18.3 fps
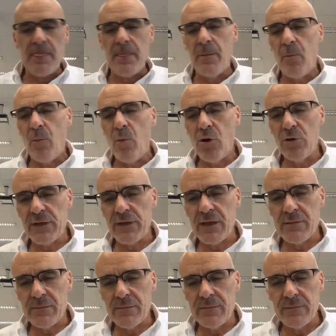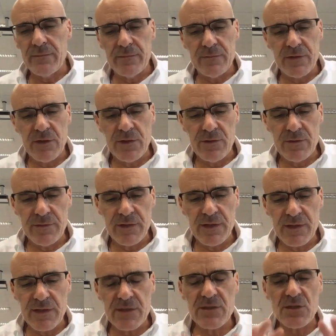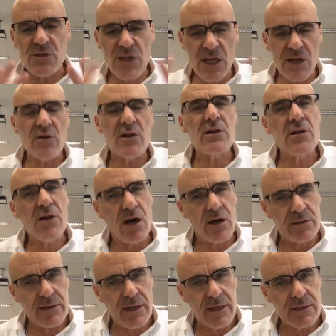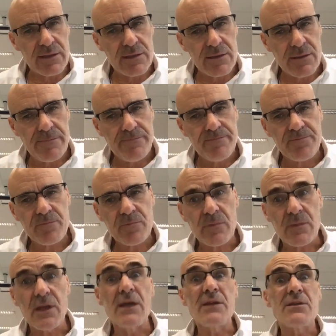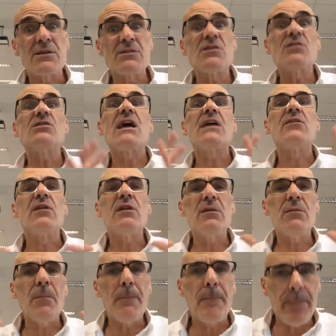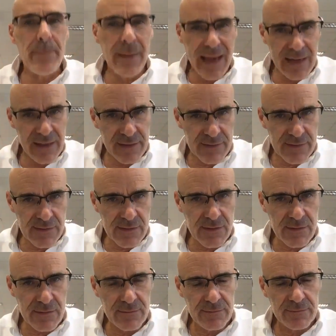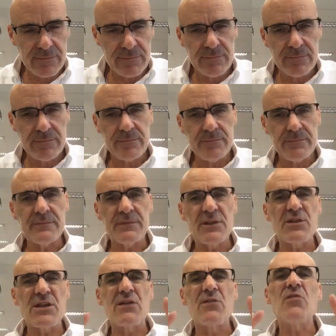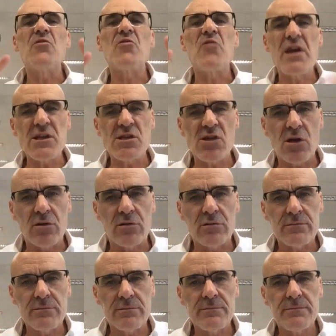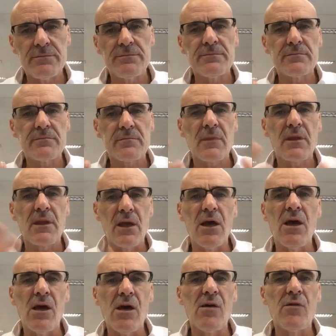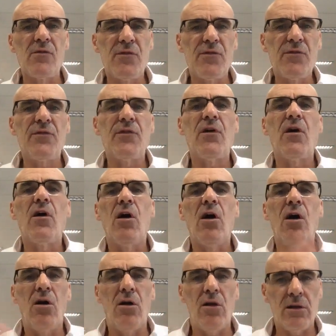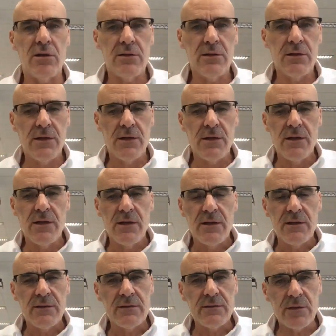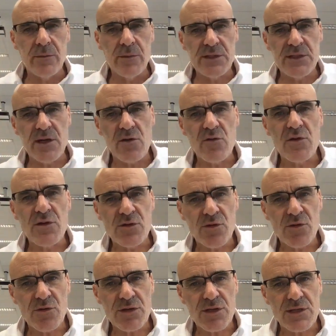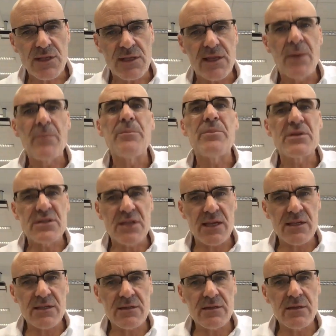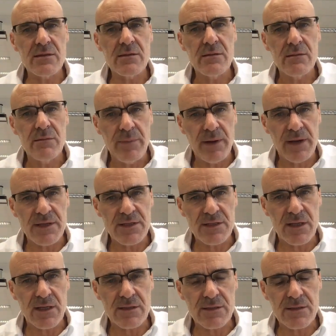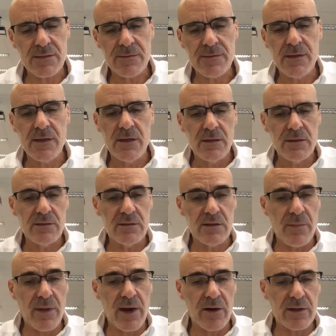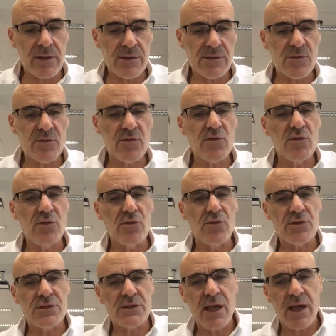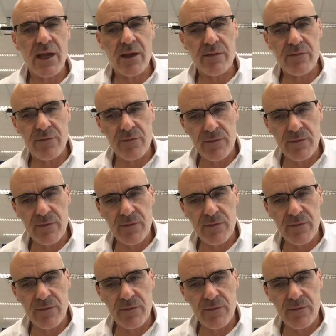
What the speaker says: more than the, it is the general context. It is the general balance, the general ratio of all the material resources that are possessed by states. The Americans, of course, have